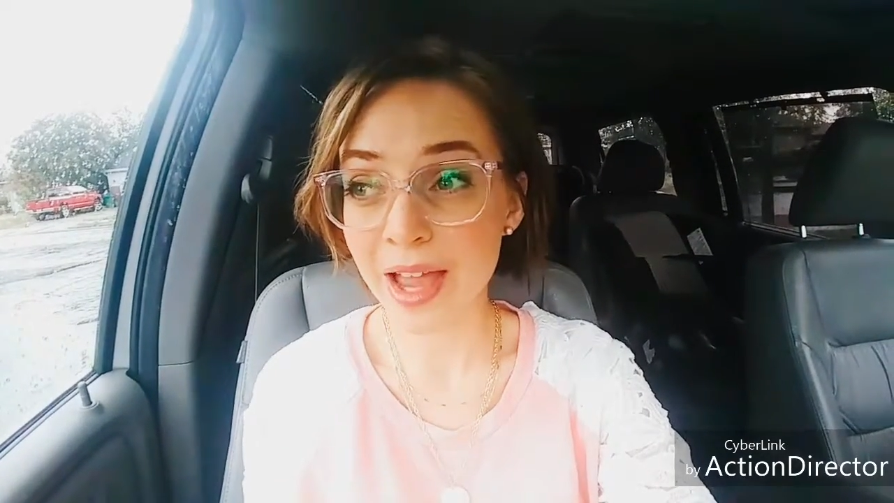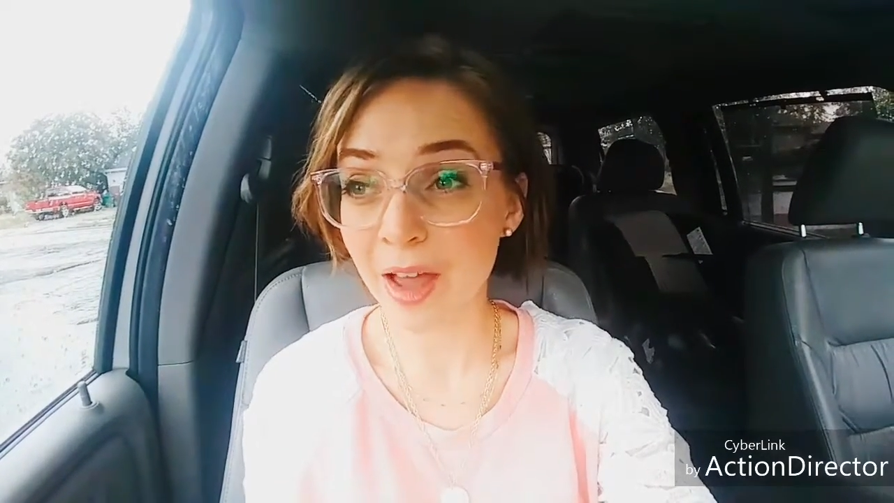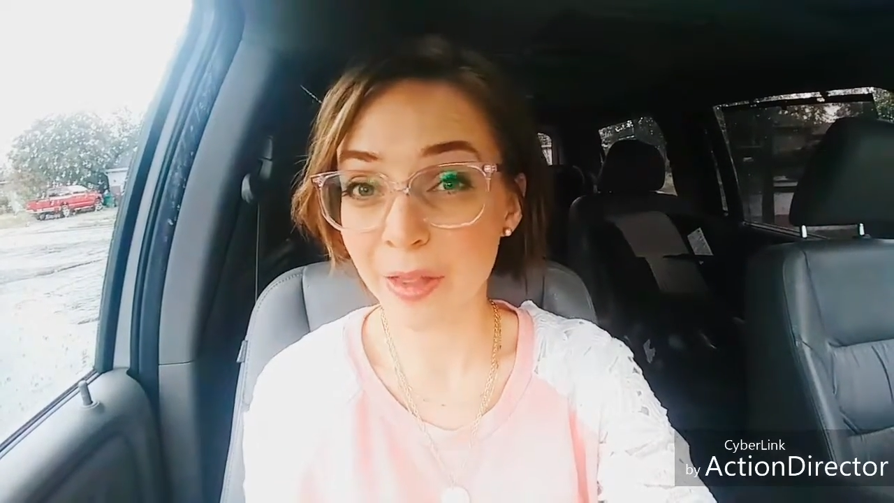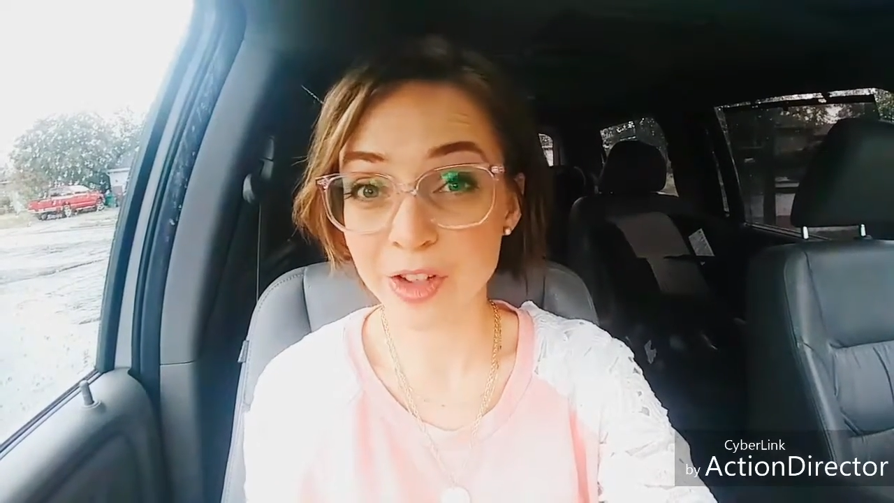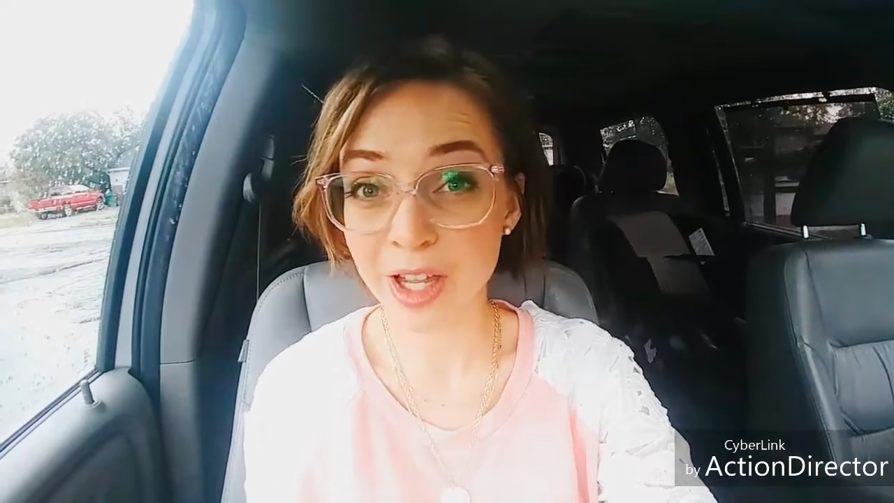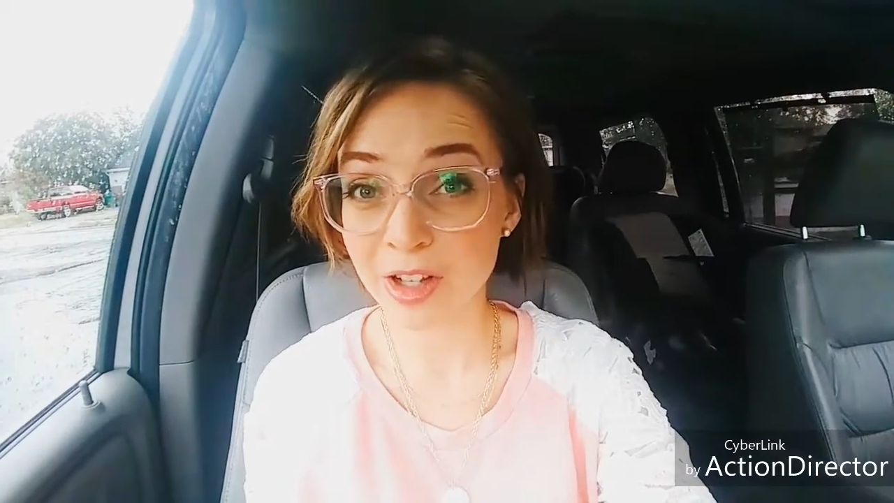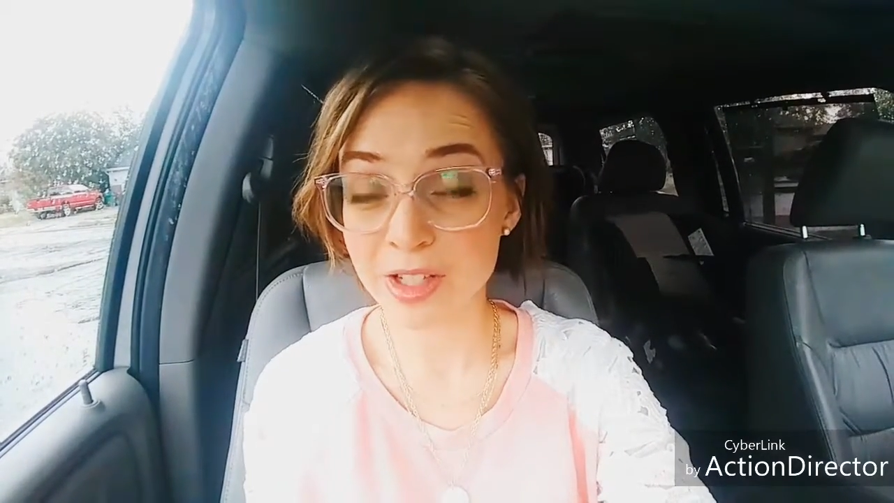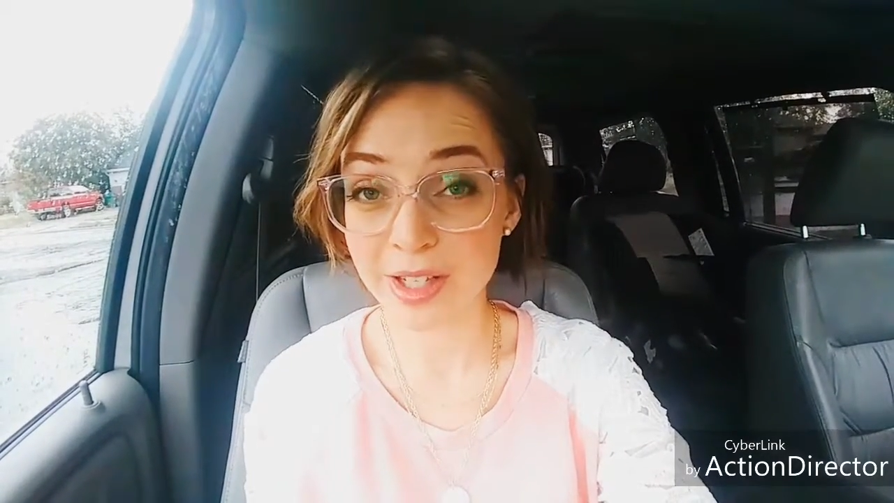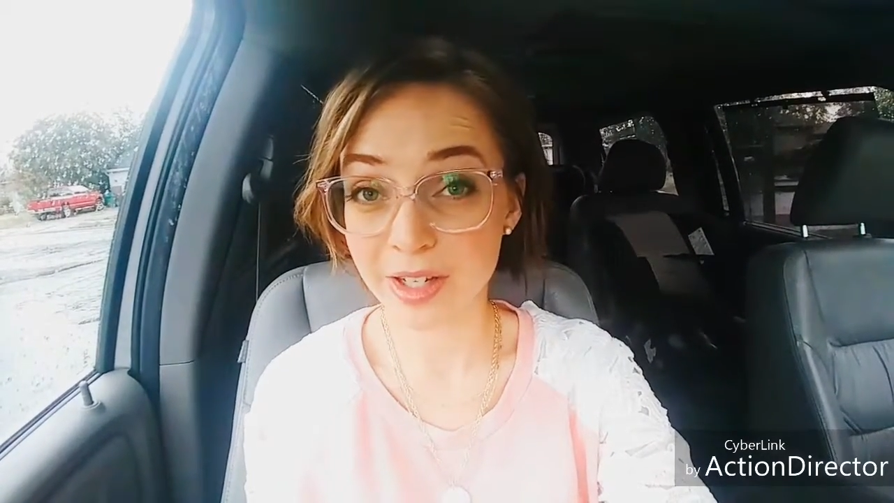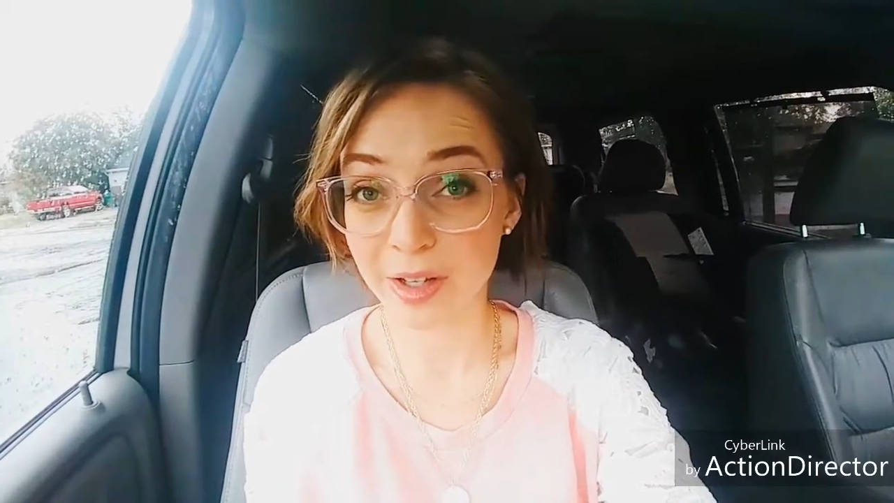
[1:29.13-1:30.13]
health challenge
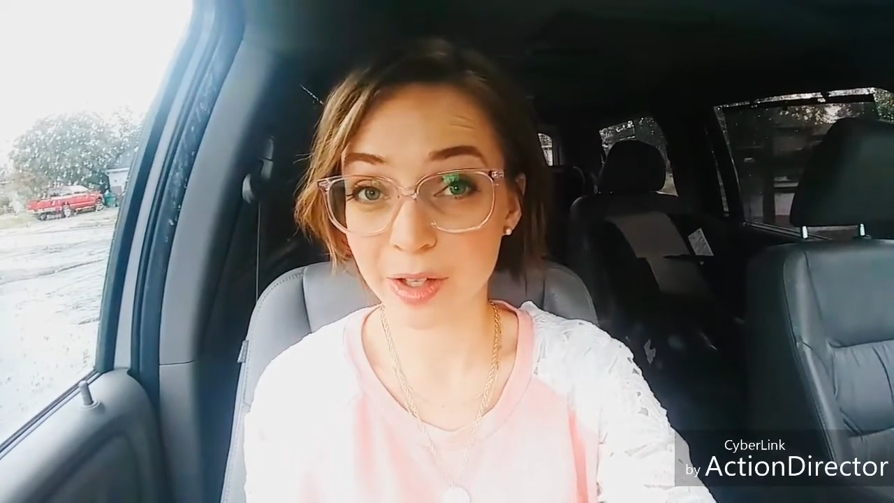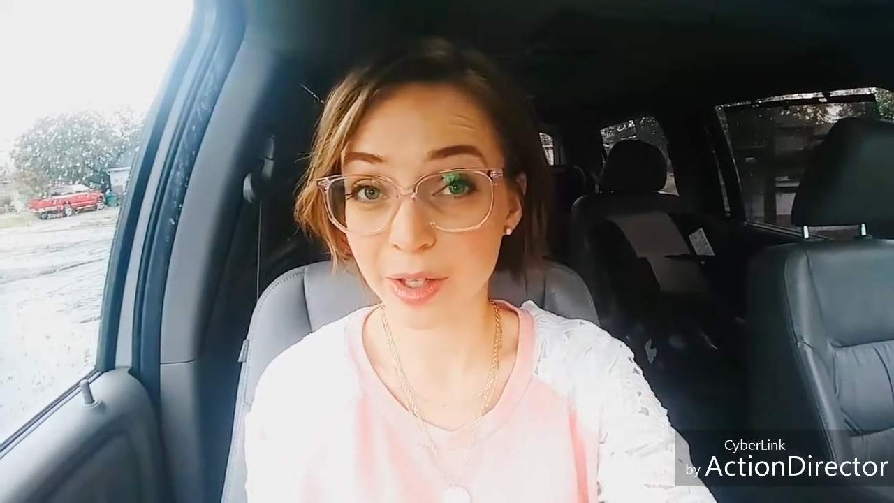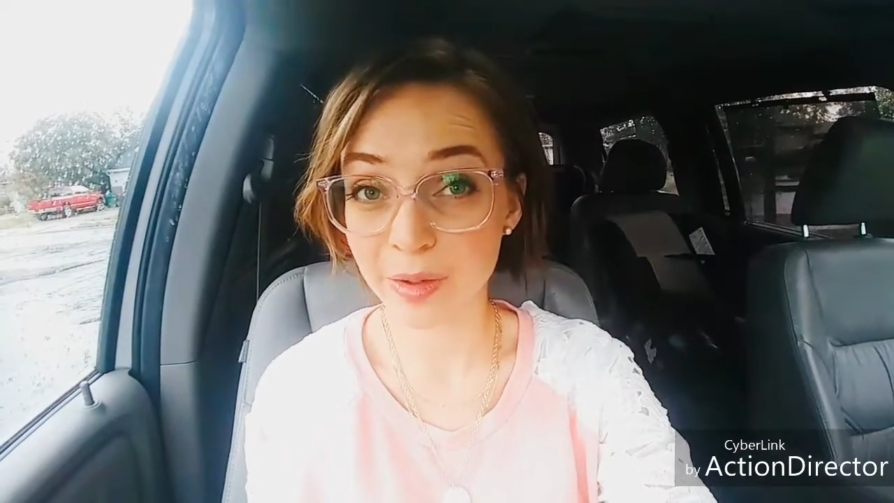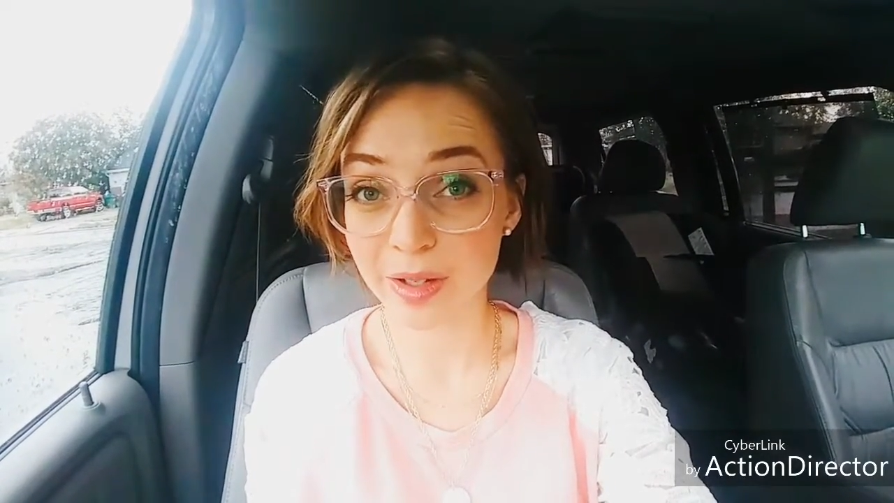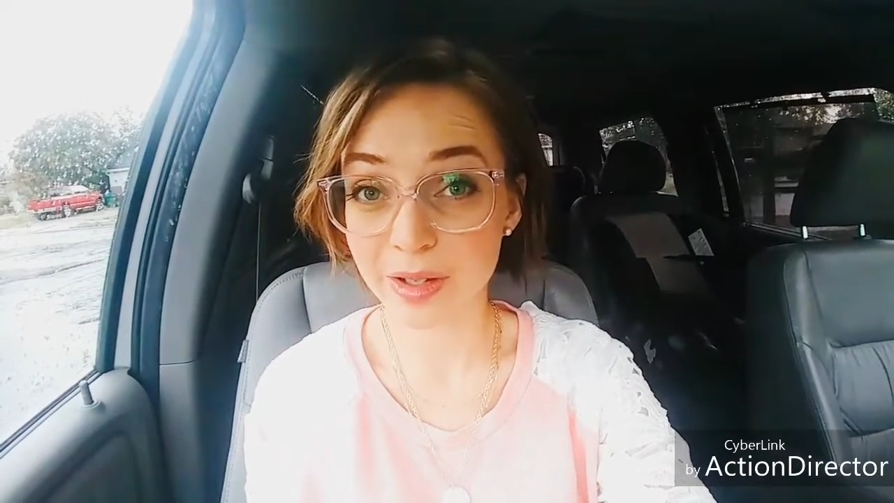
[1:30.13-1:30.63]
is going to include.